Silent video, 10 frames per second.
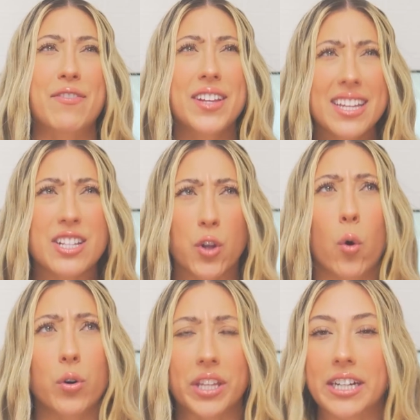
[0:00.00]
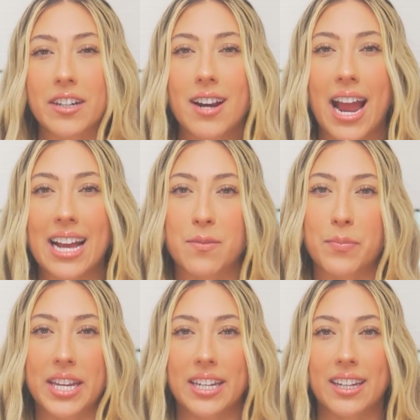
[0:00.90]
I feel like this whole year has
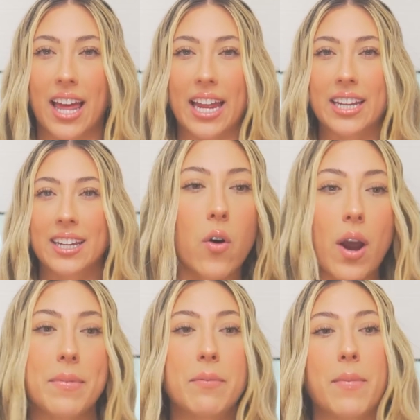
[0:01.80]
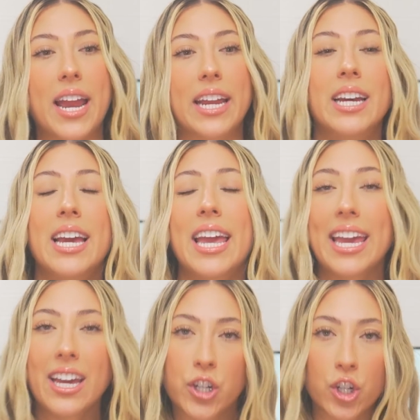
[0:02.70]
been like, oh, I'm in my
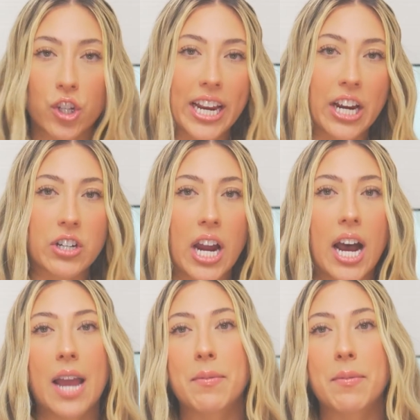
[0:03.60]
it girl era.